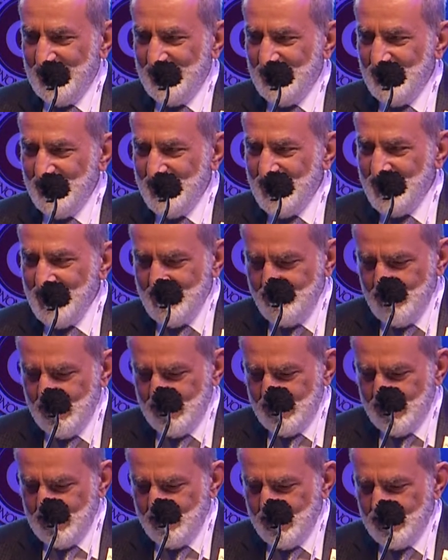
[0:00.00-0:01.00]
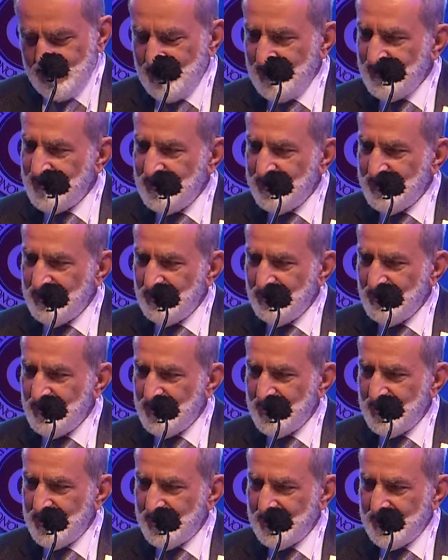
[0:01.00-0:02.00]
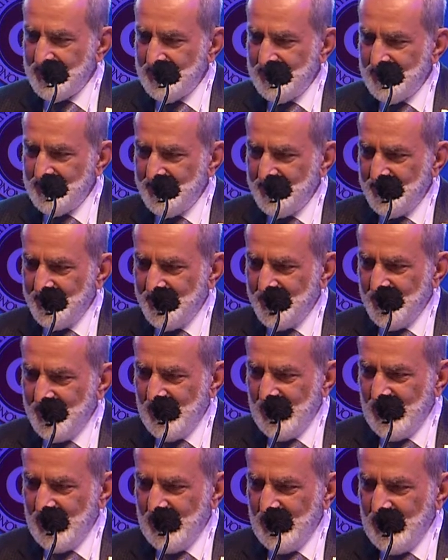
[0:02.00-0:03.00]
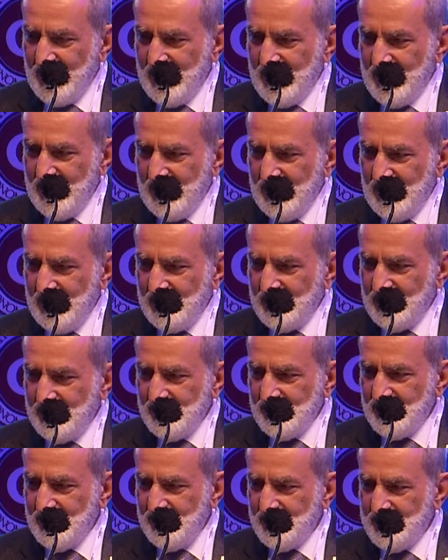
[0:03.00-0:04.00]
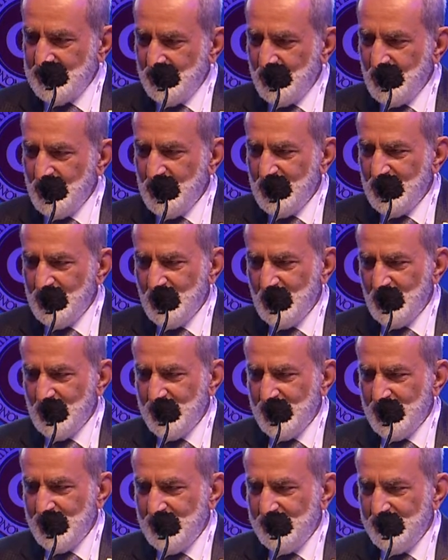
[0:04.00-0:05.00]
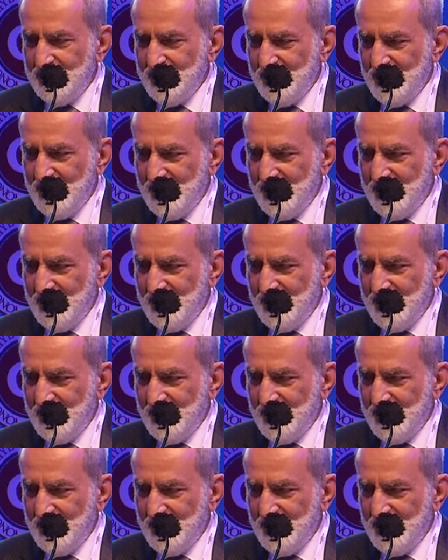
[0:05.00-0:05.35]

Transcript: No, I must get these to work. It's going to spoil the whole game.